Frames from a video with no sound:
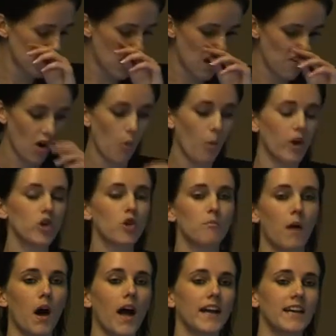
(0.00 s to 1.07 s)
what you're
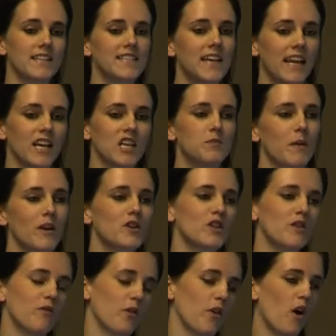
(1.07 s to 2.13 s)
buying and selling, especially
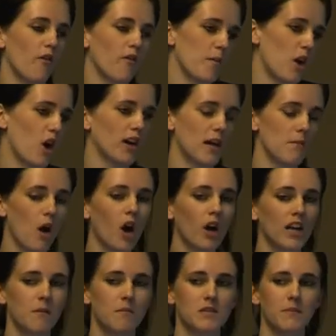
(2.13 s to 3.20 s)
from an online
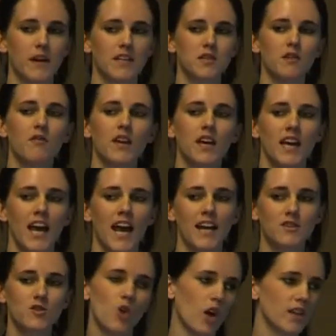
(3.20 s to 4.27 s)
marketing perspective,
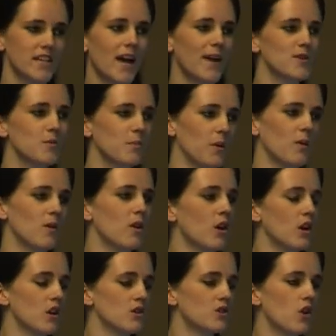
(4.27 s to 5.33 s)
it's not tangible.
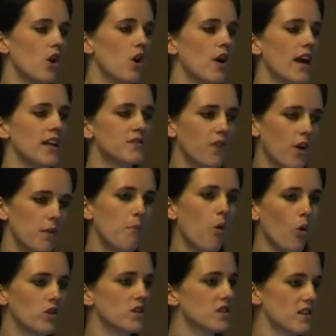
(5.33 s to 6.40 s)
So it's very
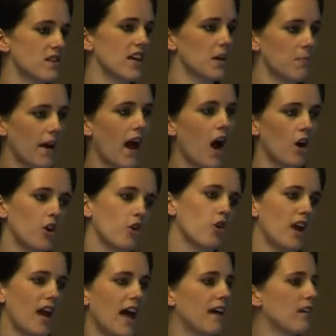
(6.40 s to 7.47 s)
important to think about how you're
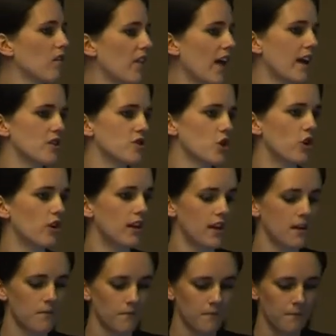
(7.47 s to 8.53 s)
going to handle that internally.